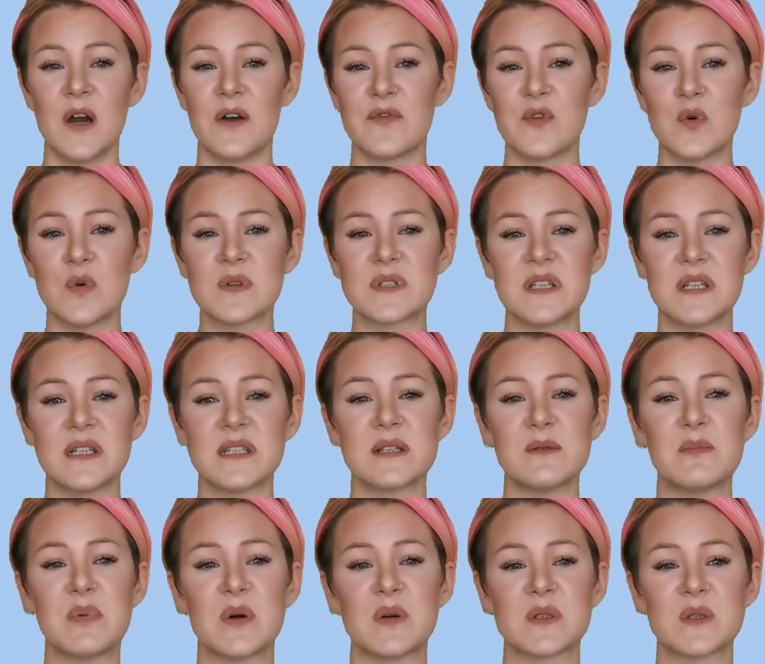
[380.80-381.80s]
Of course, it is
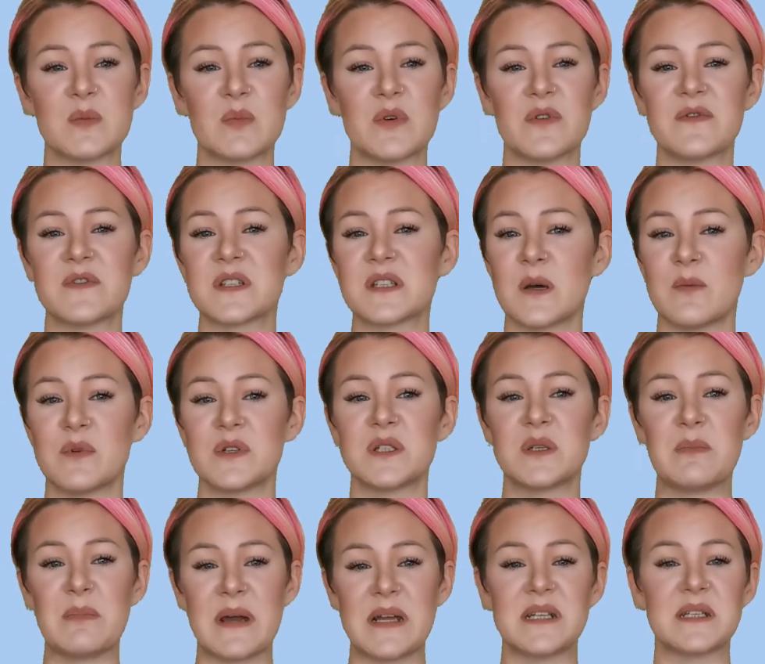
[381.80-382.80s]
impossible for someone
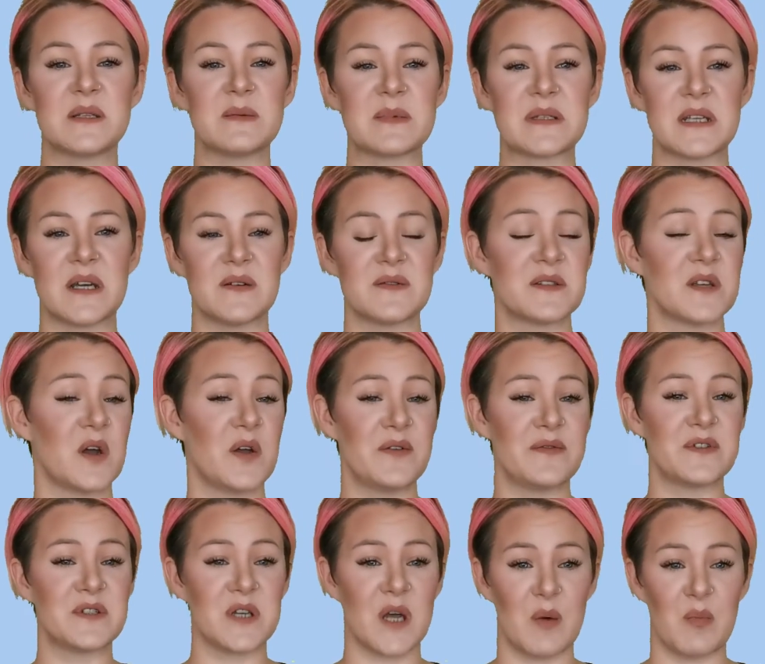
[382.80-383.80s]
to bend themselves
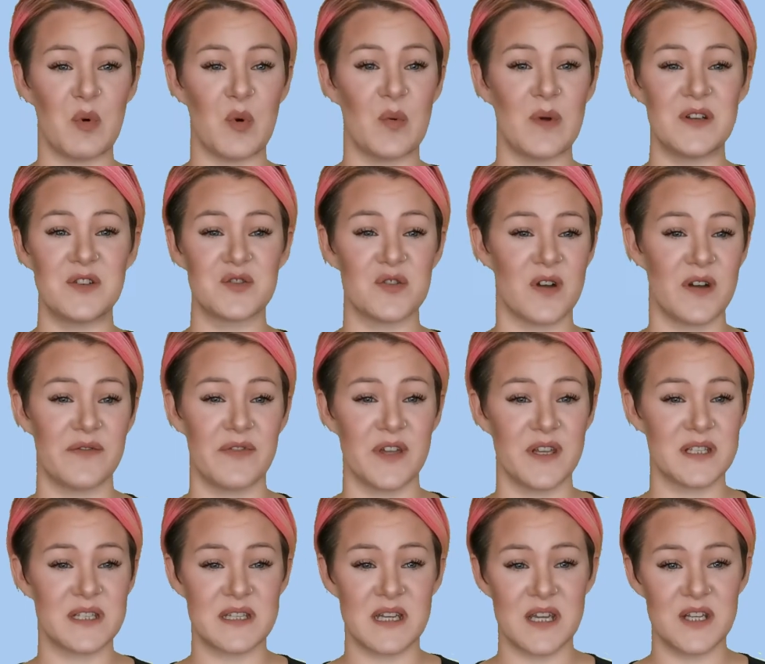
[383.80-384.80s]
over double when
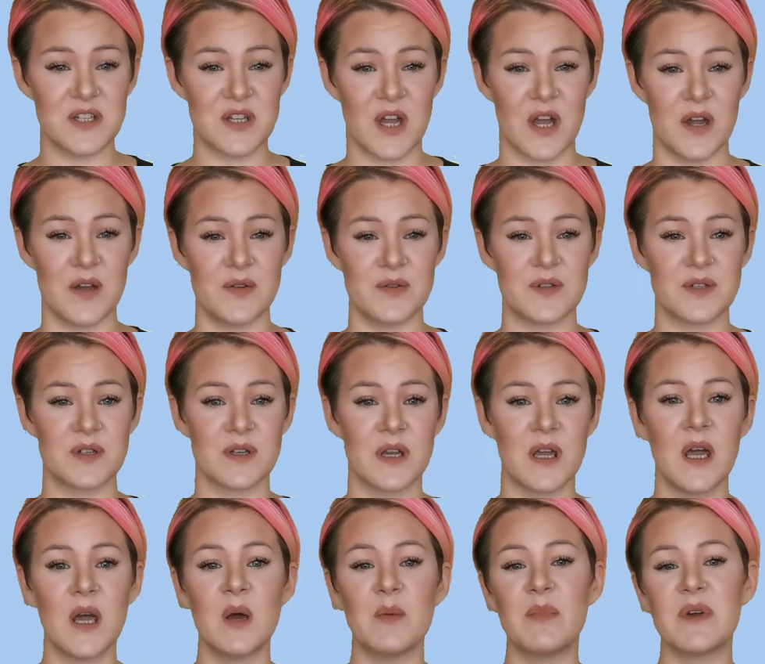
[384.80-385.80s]
driving a stagecoach,
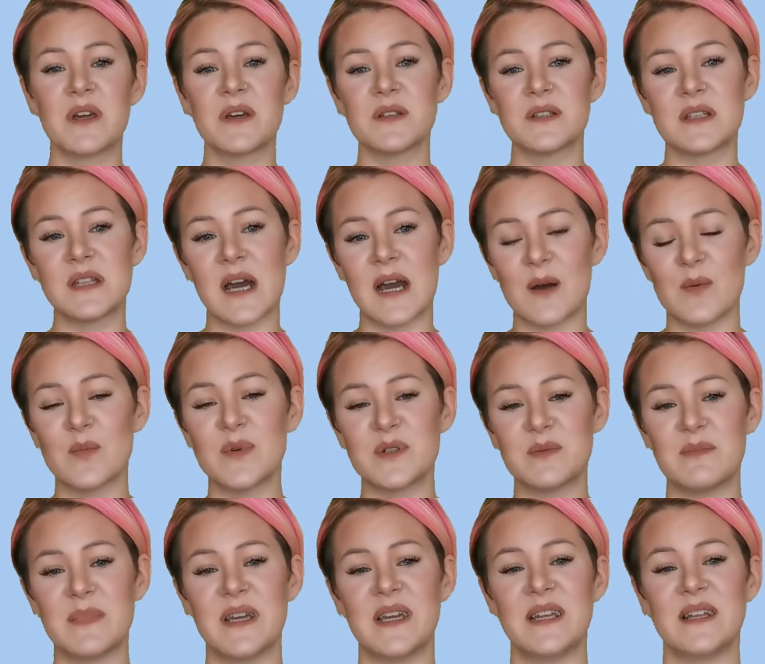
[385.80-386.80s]
because that
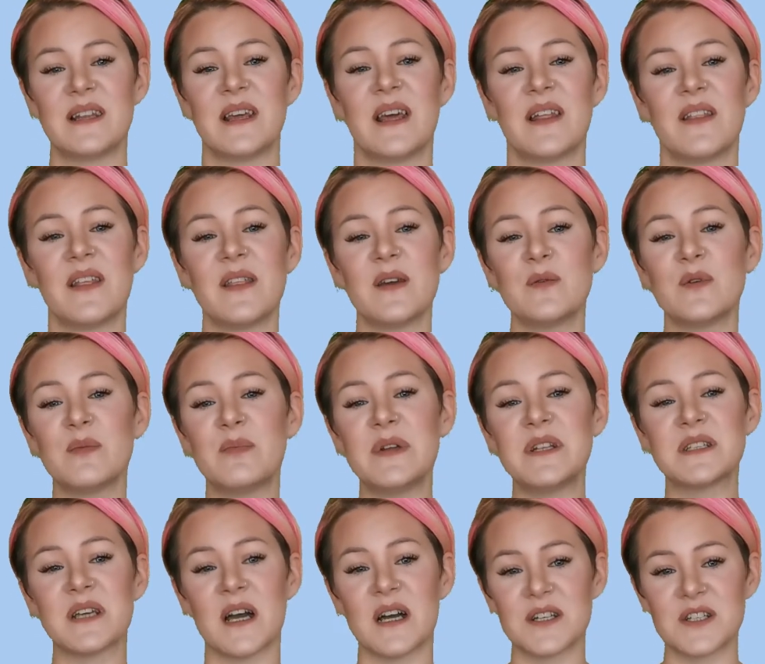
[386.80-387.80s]
would mean that they would
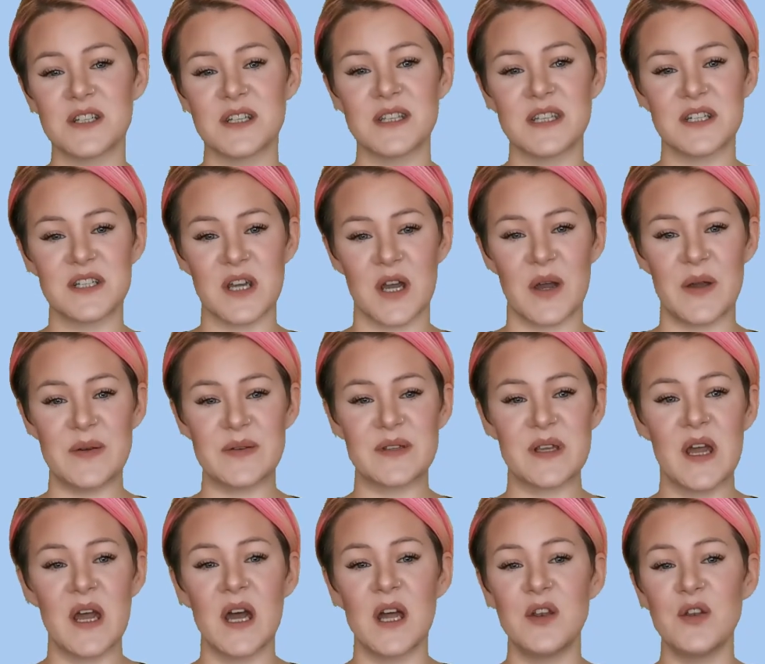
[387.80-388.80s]
be touching their
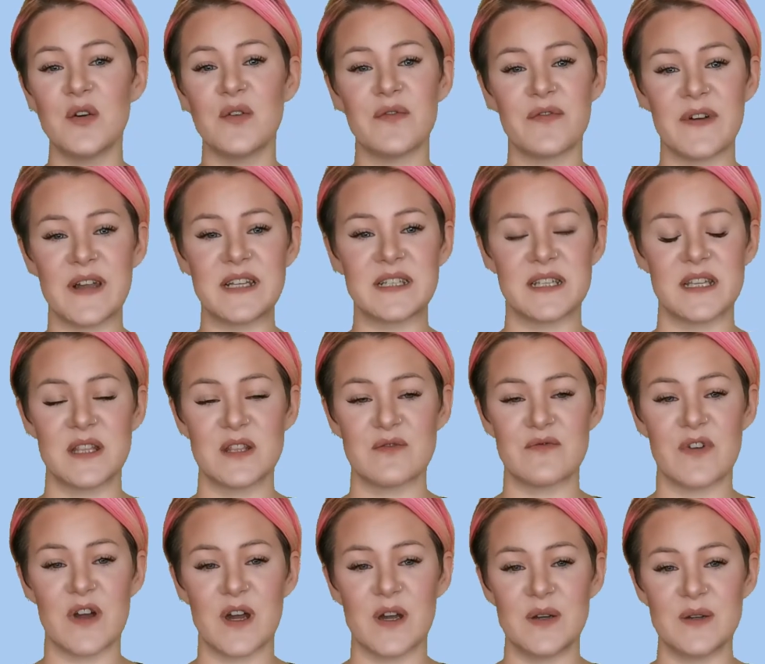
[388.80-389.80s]
toes and not facing the
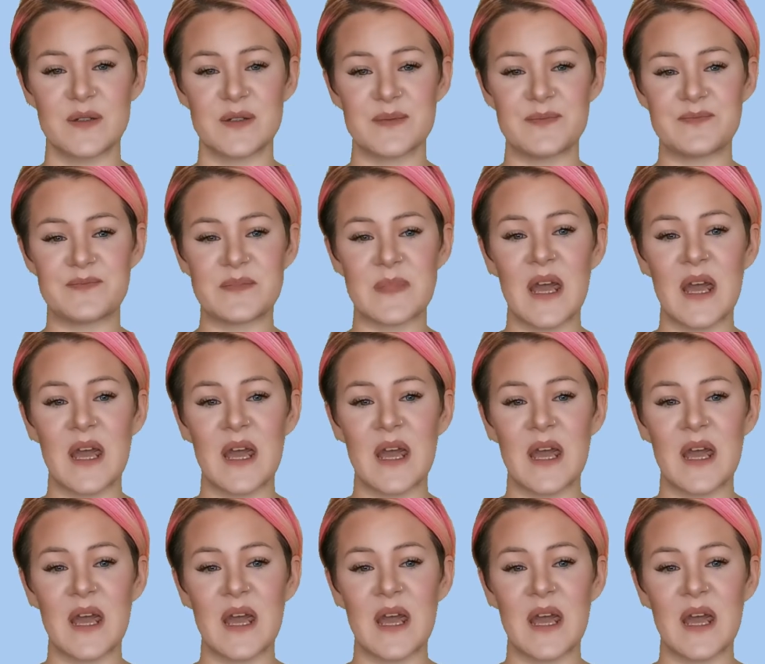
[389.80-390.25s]
road.